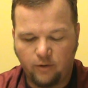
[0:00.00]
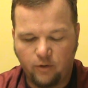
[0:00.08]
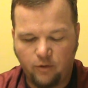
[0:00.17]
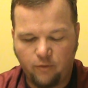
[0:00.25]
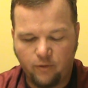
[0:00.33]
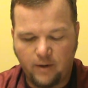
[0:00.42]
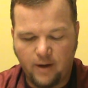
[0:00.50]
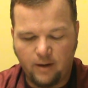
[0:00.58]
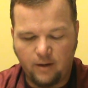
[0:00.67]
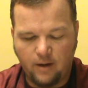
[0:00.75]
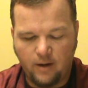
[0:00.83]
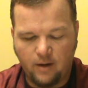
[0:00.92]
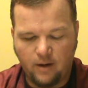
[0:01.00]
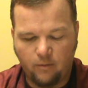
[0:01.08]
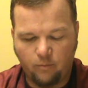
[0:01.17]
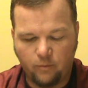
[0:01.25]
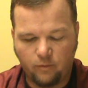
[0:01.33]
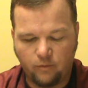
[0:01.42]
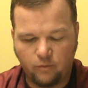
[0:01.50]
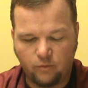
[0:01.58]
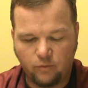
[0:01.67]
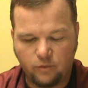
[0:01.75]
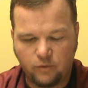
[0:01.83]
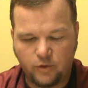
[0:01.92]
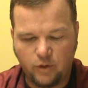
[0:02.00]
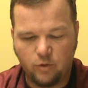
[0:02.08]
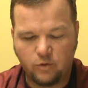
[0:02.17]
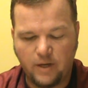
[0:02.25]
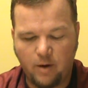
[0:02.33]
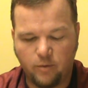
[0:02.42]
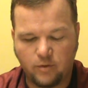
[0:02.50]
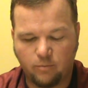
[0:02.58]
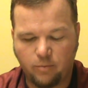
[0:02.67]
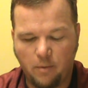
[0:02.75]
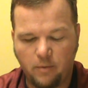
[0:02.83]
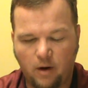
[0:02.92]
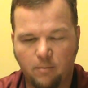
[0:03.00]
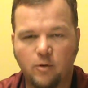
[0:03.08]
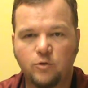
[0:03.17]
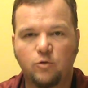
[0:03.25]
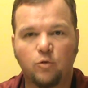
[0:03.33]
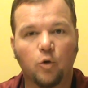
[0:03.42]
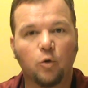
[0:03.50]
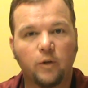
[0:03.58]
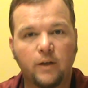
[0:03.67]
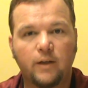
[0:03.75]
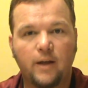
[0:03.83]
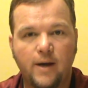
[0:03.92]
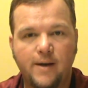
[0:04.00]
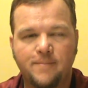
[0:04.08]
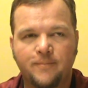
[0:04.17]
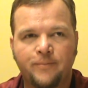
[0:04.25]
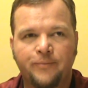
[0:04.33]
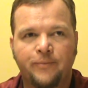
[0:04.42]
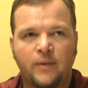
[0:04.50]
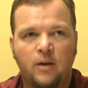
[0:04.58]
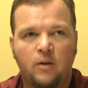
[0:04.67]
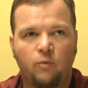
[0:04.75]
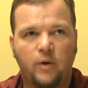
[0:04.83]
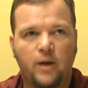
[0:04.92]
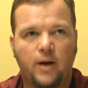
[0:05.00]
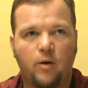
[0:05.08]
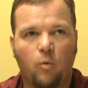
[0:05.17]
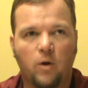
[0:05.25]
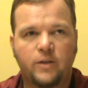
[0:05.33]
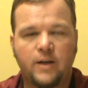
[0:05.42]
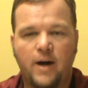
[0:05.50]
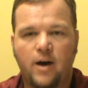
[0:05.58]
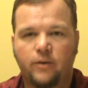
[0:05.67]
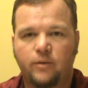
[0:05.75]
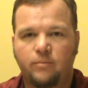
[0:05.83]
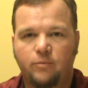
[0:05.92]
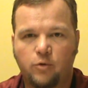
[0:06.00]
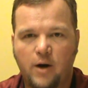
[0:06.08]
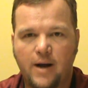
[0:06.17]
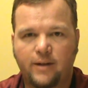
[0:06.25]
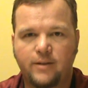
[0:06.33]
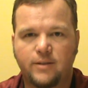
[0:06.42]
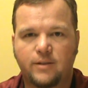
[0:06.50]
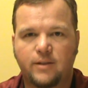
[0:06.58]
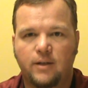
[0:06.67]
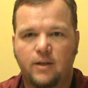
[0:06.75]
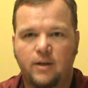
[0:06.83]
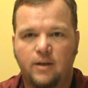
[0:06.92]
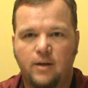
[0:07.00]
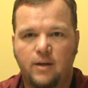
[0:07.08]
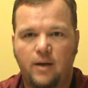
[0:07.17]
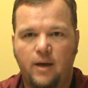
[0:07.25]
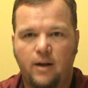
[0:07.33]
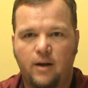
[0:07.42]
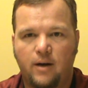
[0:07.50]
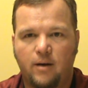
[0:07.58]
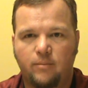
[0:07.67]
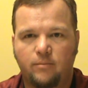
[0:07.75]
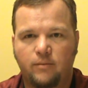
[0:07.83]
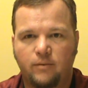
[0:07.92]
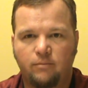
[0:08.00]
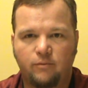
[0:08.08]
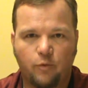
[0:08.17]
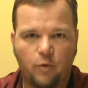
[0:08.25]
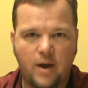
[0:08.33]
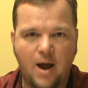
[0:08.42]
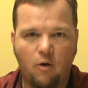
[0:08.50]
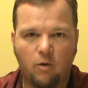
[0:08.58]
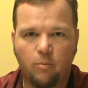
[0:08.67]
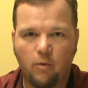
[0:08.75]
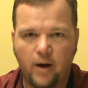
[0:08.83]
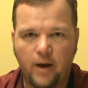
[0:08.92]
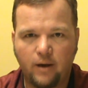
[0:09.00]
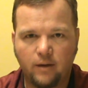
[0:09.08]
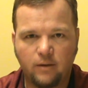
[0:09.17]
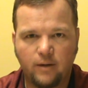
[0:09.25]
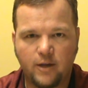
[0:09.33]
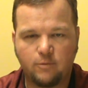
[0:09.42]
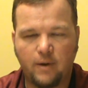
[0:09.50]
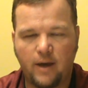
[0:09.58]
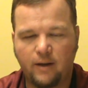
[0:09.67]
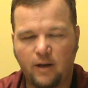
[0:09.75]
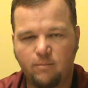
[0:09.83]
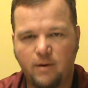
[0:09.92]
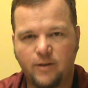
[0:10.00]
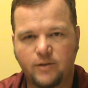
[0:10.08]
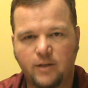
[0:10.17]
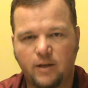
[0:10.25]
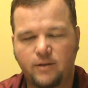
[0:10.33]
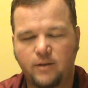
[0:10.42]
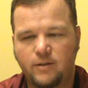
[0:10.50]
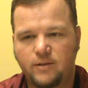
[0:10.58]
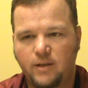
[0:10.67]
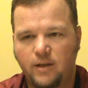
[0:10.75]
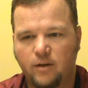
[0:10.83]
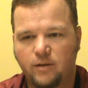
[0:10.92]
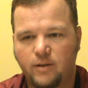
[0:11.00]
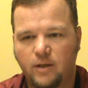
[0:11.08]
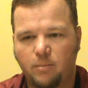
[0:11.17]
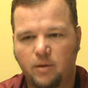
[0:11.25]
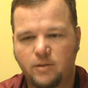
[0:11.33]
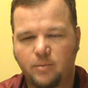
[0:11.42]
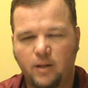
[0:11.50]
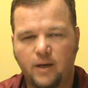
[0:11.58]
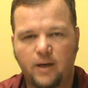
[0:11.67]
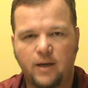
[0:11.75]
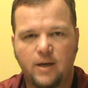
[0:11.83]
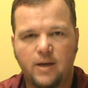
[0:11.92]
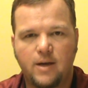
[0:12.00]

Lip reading: good for that. And Tuesday was probably our most grueling day. We worked out, practiced, and 3-hour break as mandated by the state of Tennessee, or TSSAA,